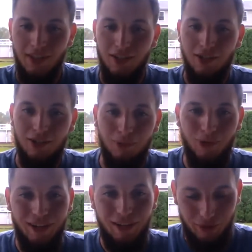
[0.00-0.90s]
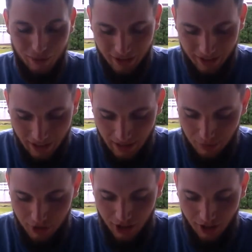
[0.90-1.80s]
Good morning, everyone.
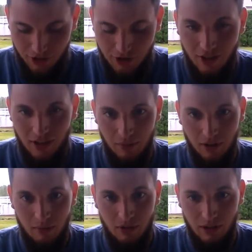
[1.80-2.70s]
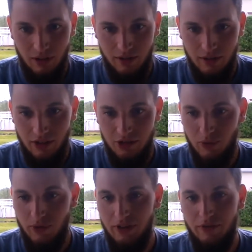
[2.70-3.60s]
I'm Josh. I'm going to be leading today's
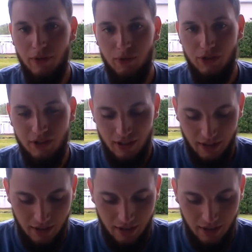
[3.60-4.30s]
morning devotion.